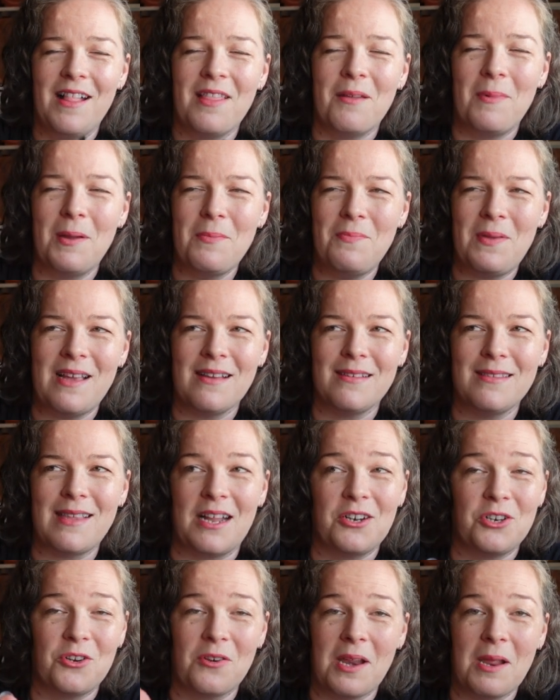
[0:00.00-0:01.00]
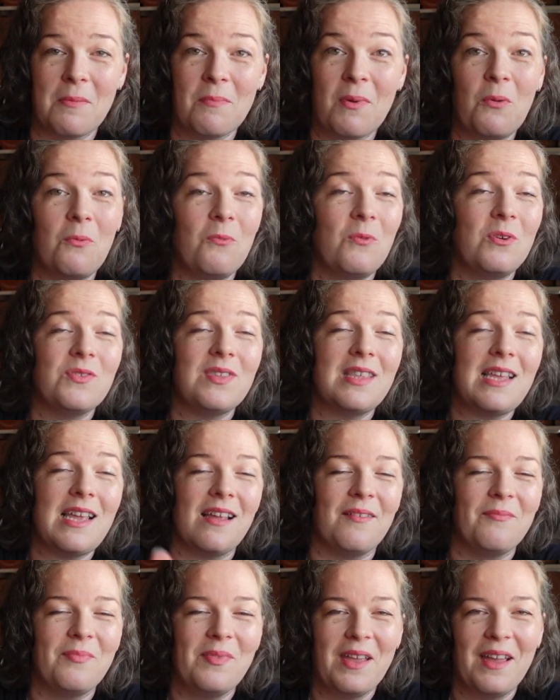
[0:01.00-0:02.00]
Might be exaggerating, but we'll
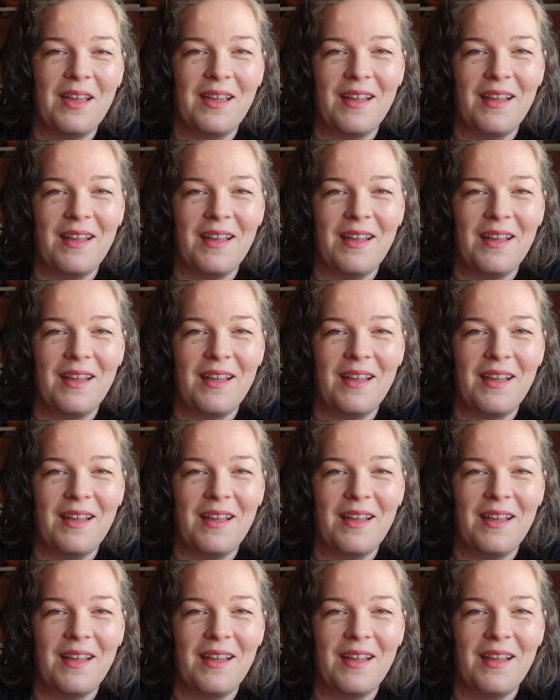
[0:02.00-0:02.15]
see.